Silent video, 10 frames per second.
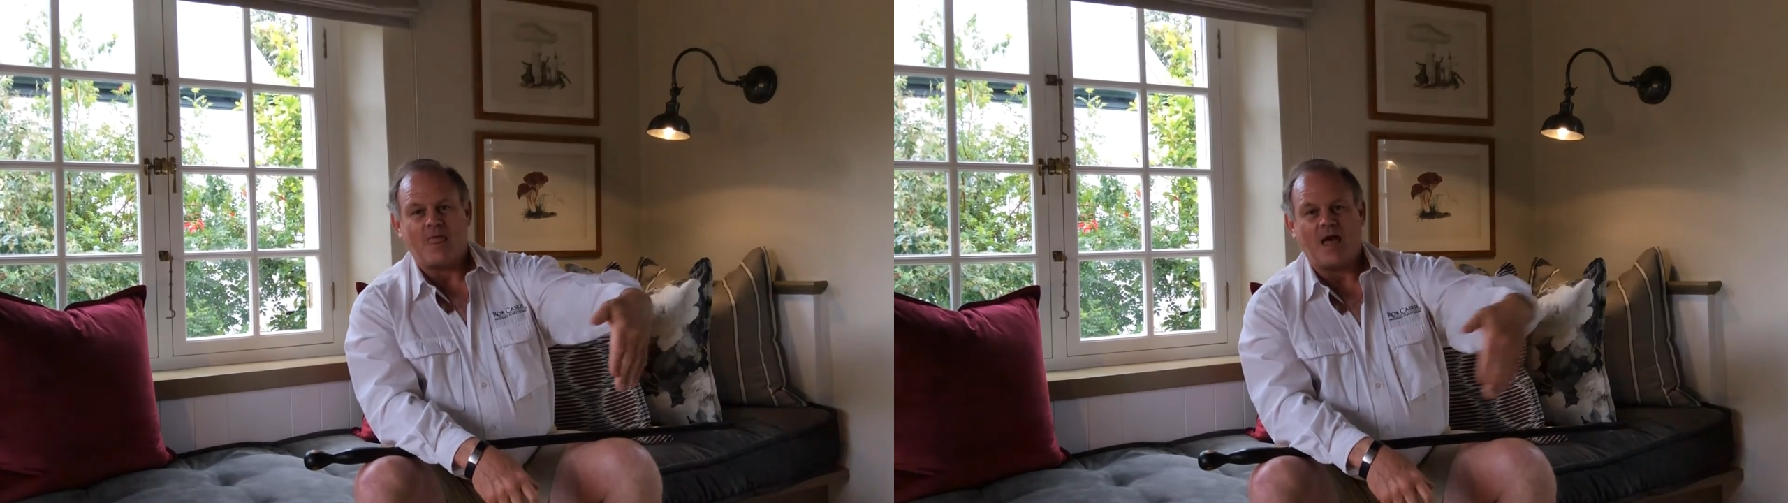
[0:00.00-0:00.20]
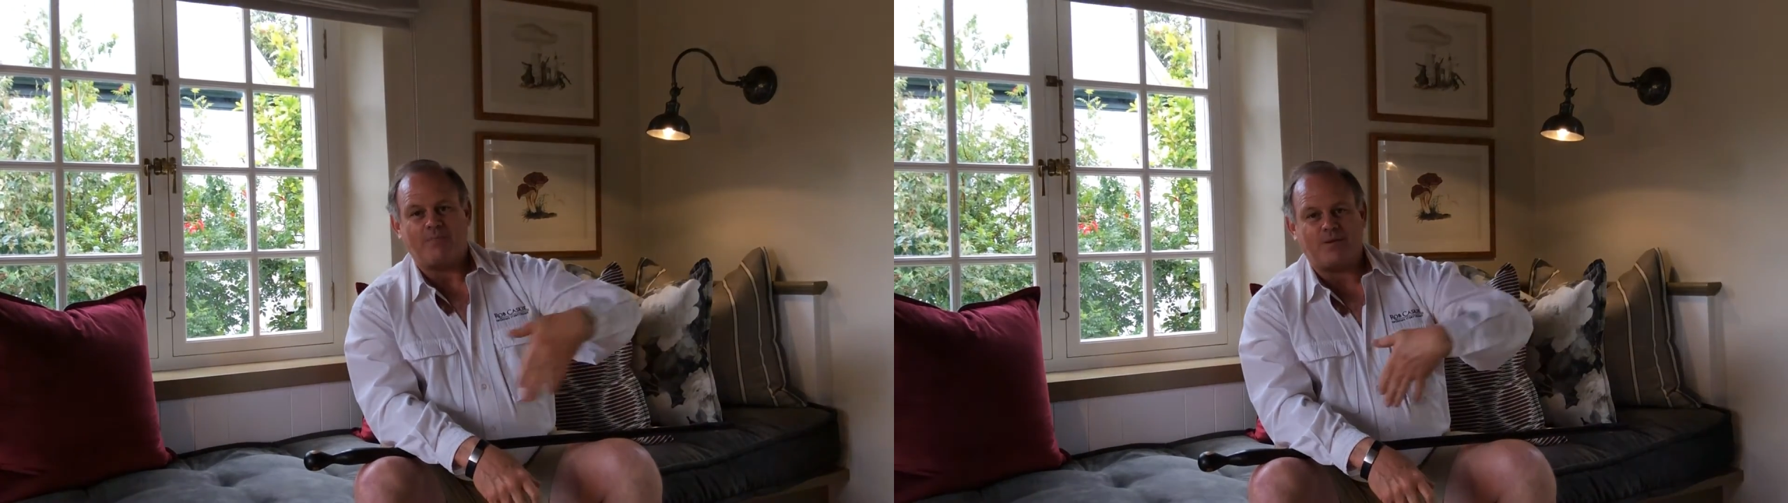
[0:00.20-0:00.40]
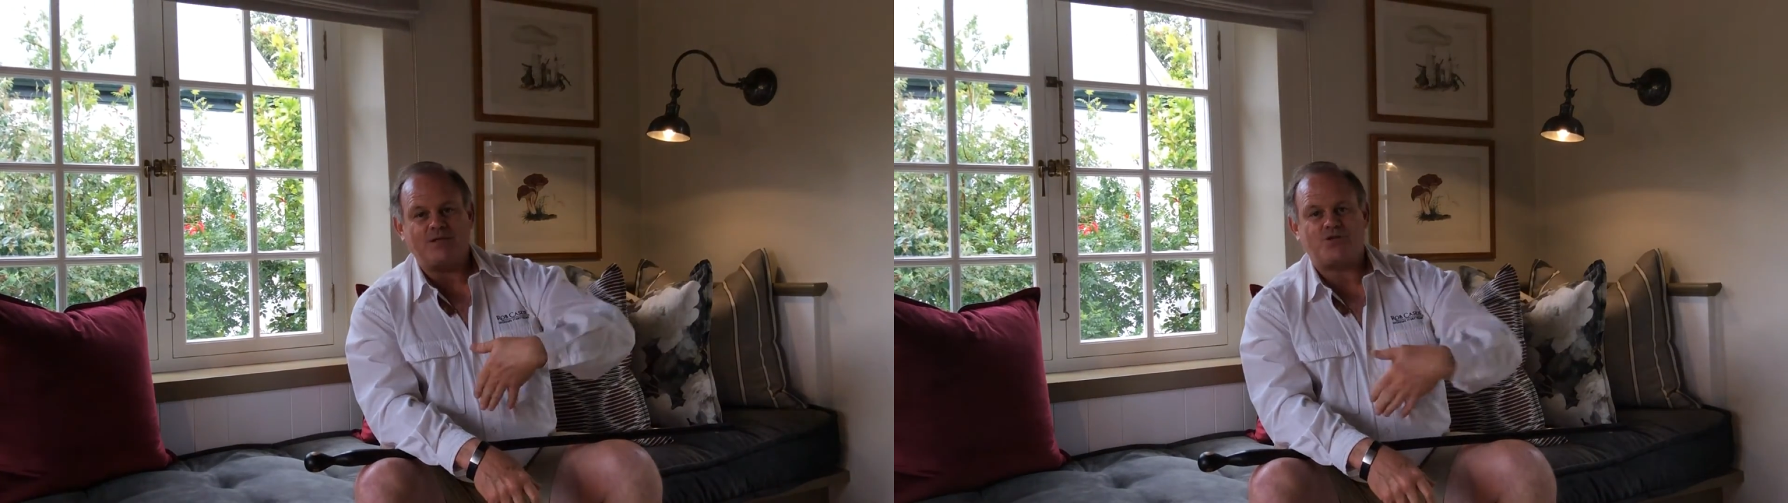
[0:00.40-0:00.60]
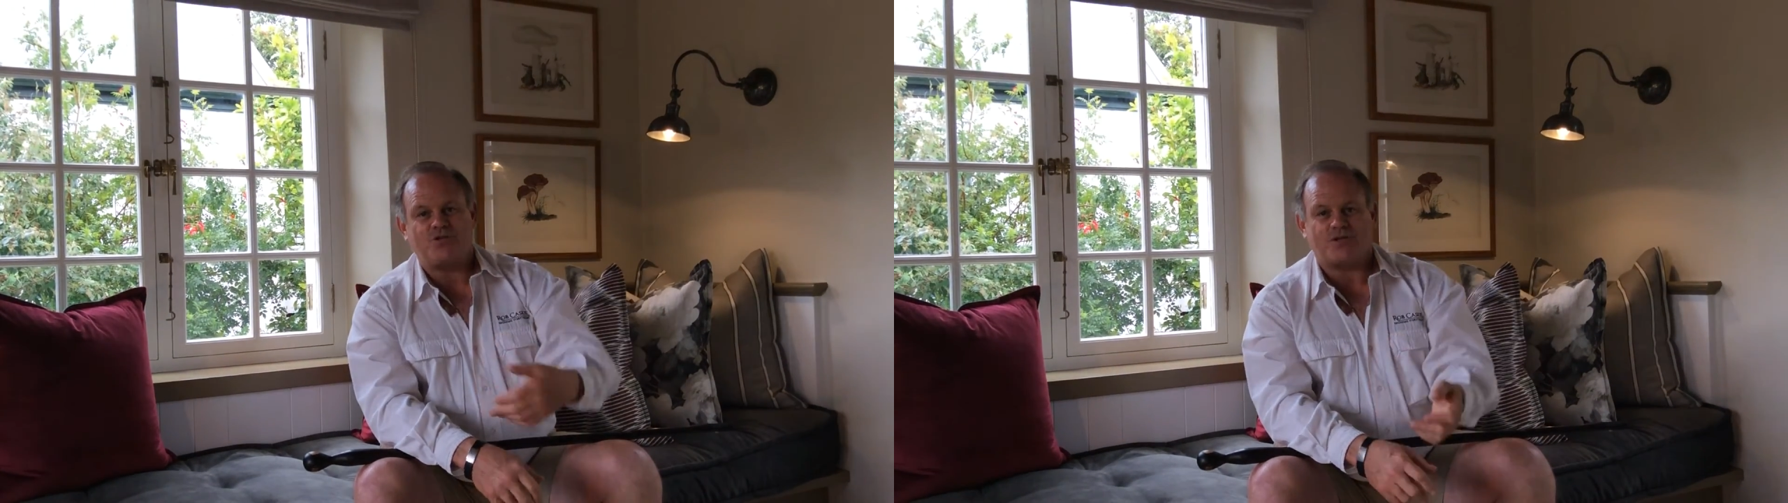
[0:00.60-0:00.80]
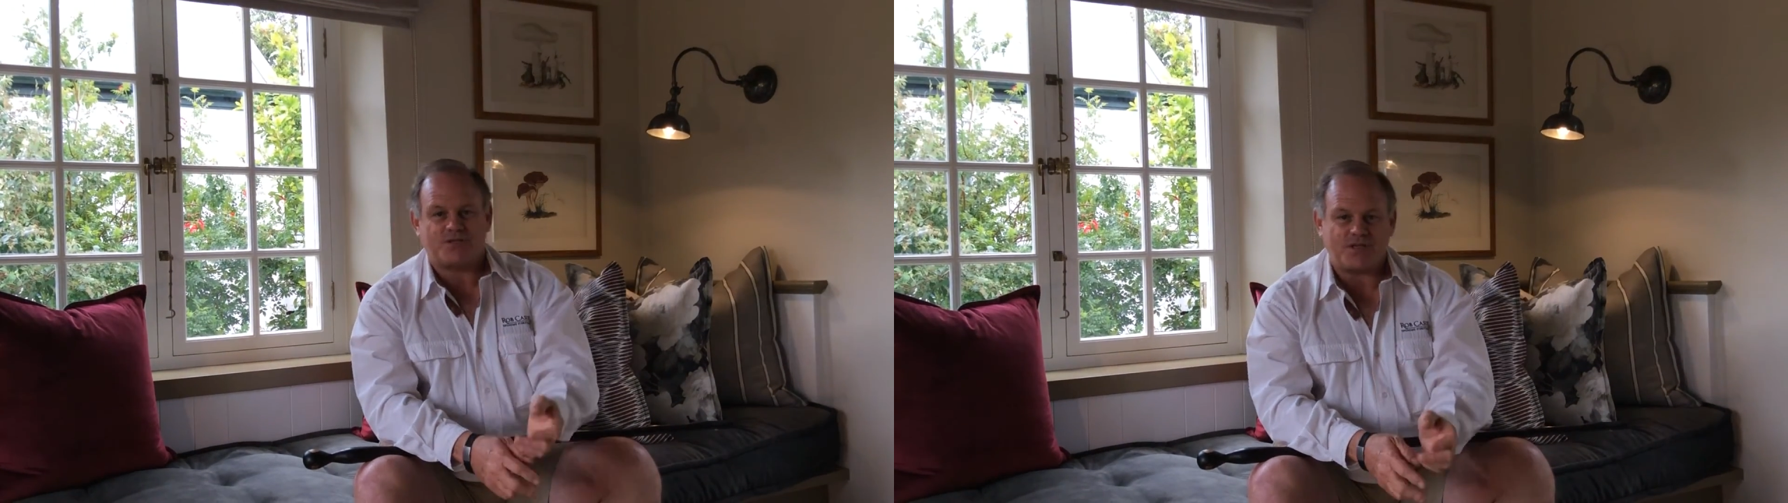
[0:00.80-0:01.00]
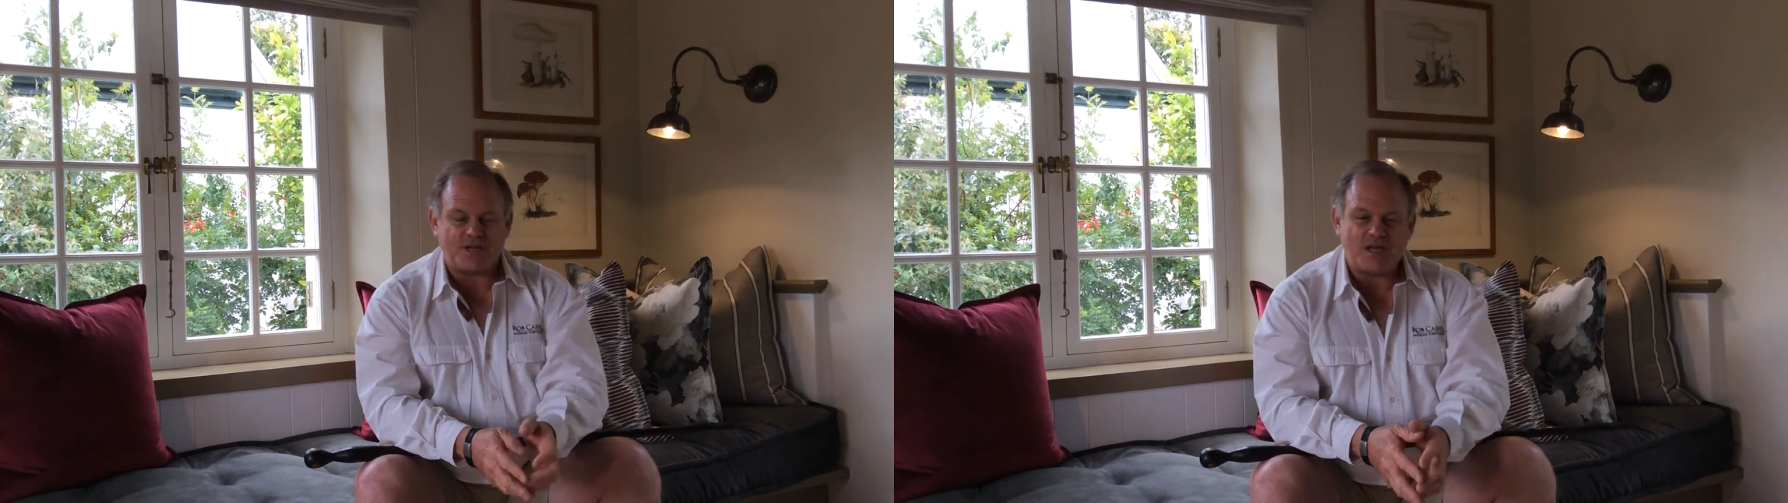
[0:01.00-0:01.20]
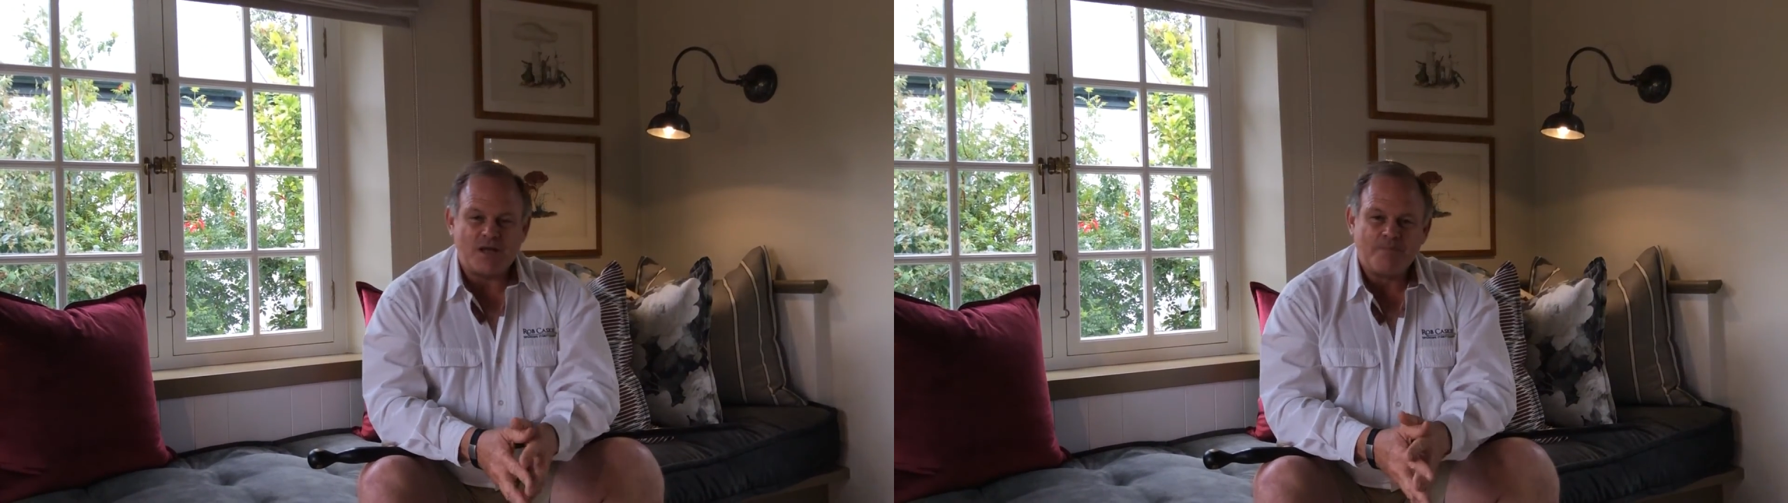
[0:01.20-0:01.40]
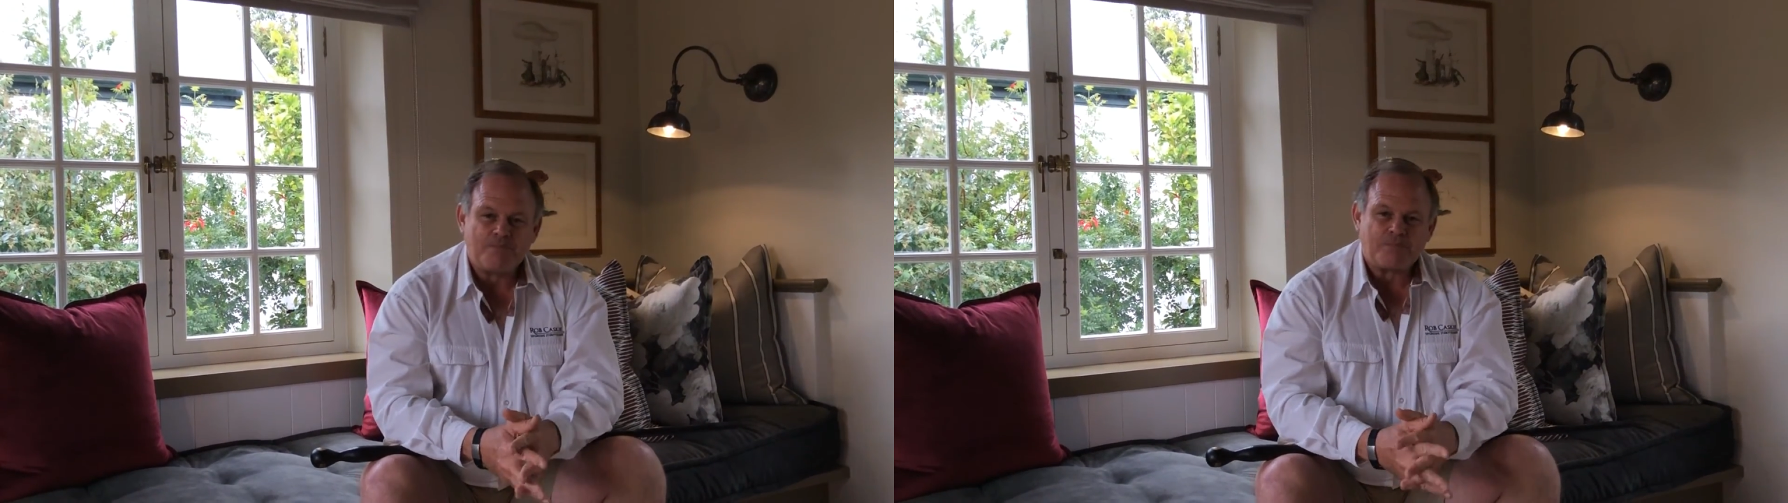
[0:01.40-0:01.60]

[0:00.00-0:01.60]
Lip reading: up into the city